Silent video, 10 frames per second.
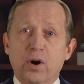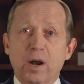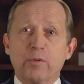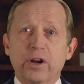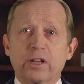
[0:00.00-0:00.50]

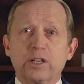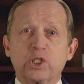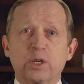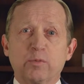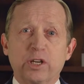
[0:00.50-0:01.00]
primary
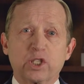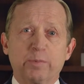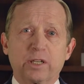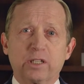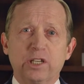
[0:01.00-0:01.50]
customer
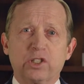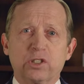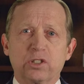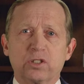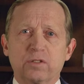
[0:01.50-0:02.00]

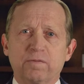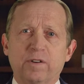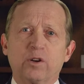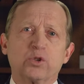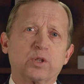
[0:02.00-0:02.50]
expectations
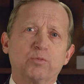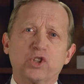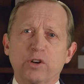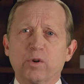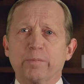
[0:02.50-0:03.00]
follow some
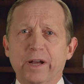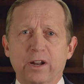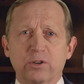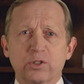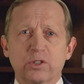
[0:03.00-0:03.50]
general
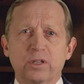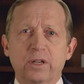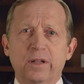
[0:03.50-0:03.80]
patterns.